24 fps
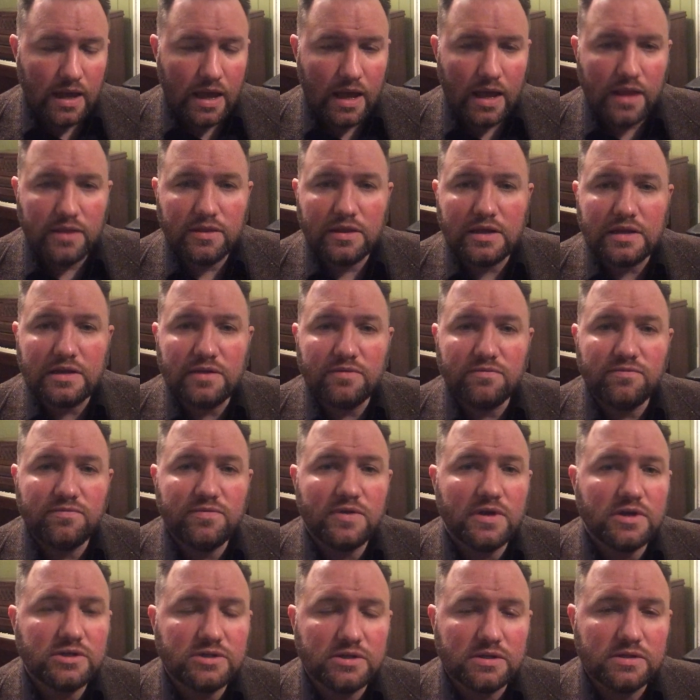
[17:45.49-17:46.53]
and the
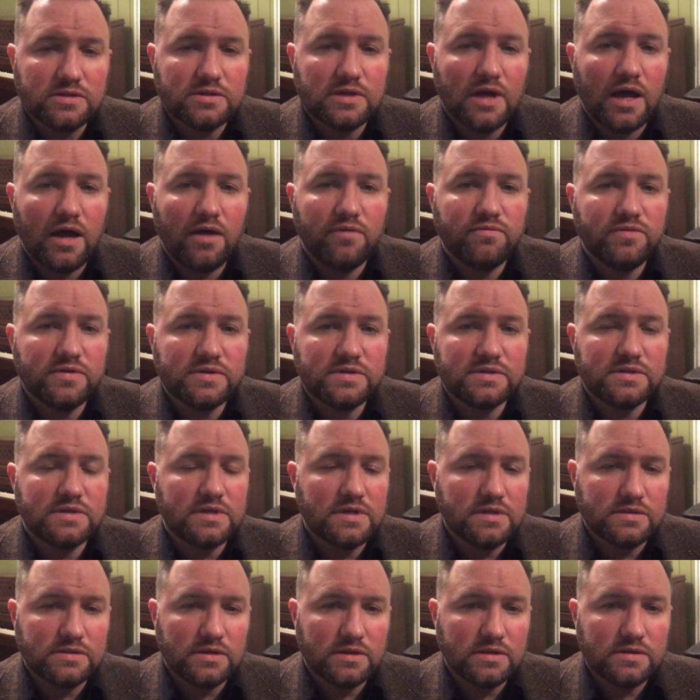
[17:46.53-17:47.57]
divisions of the
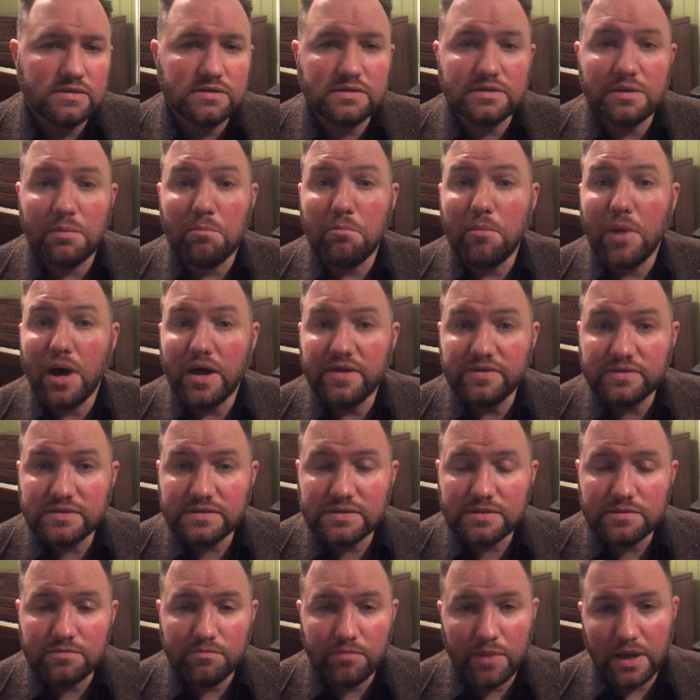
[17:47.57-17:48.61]
seasons, the
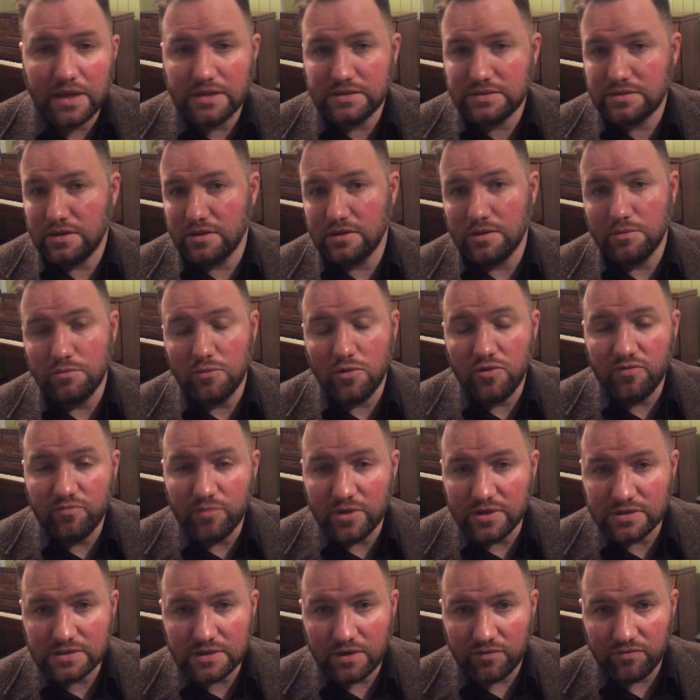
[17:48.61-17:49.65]
months based on the
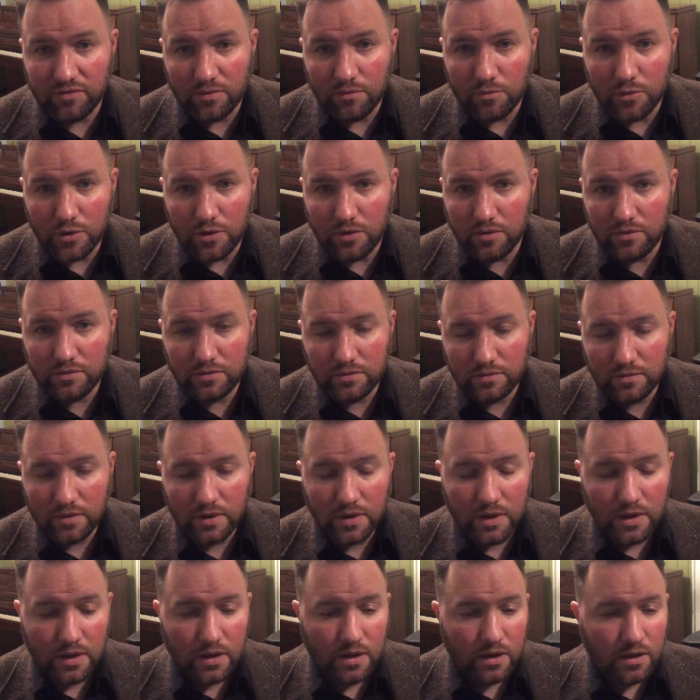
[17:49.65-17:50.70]
movements of the moon.
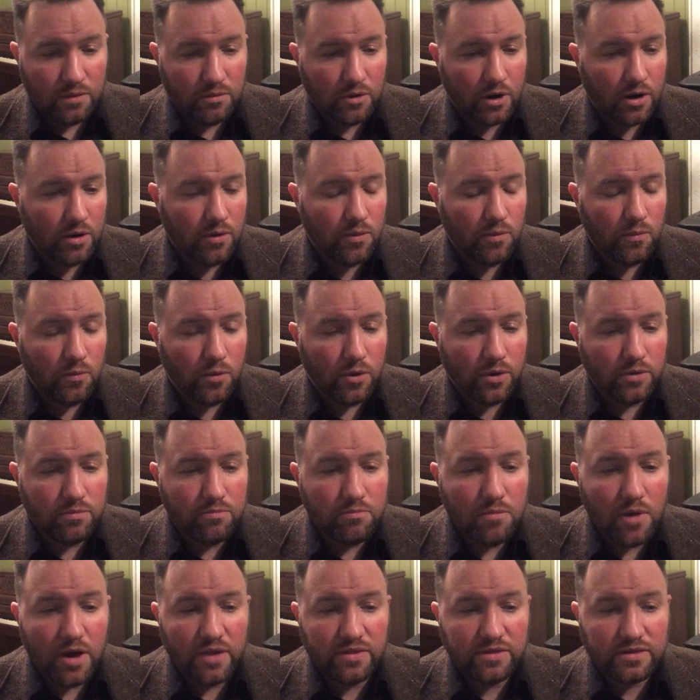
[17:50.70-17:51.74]
Our word
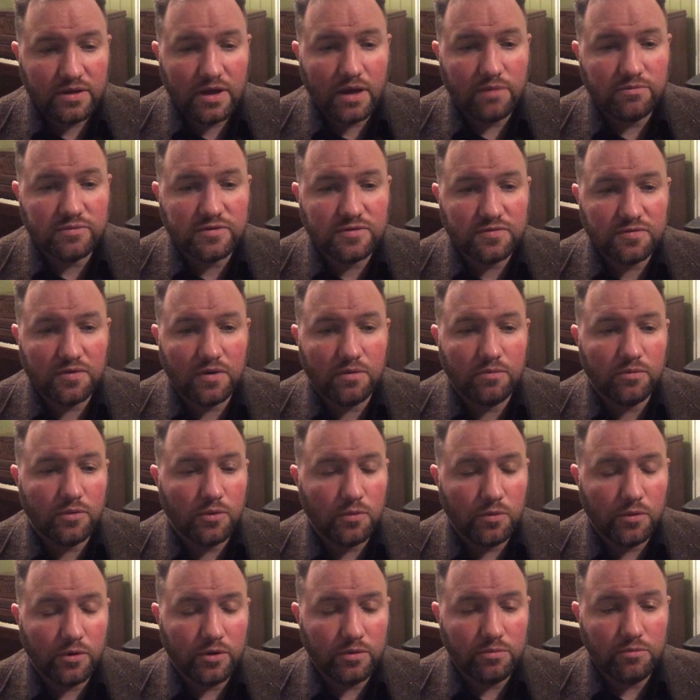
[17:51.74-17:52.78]
month comes from the
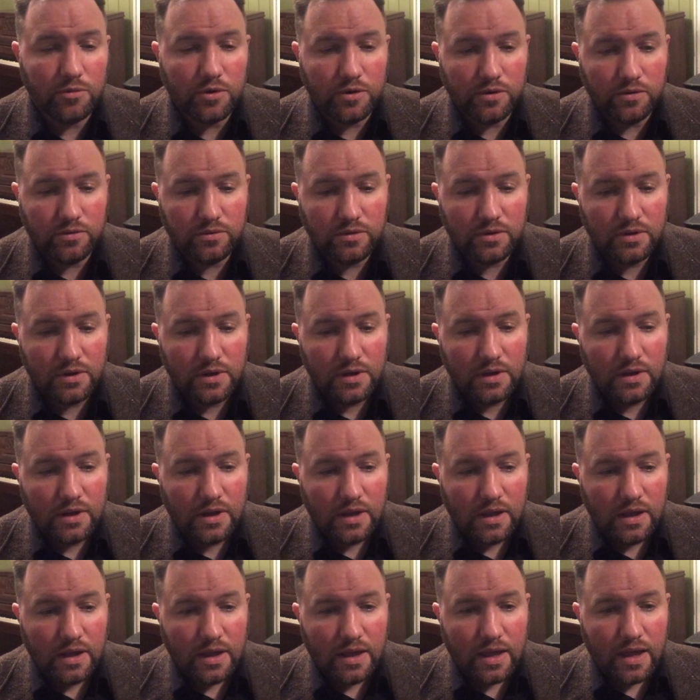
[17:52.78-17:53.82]
word moon.
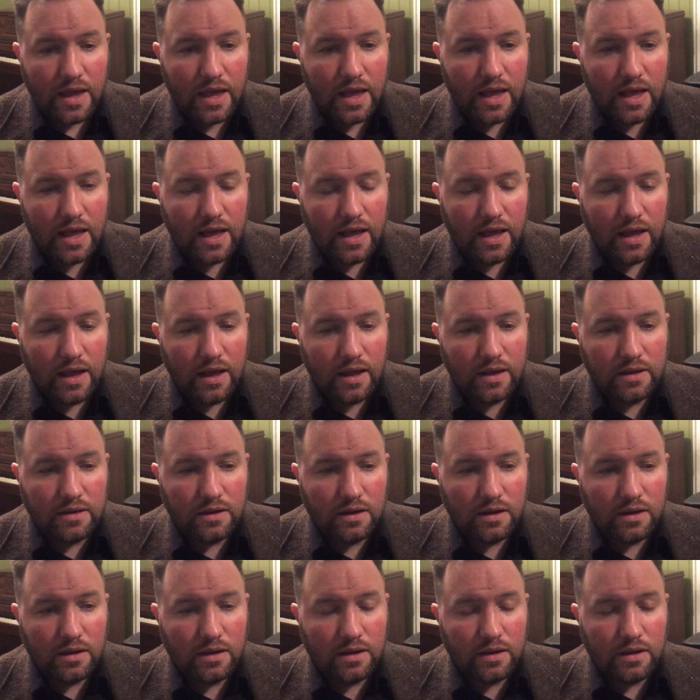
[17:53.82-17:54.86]
And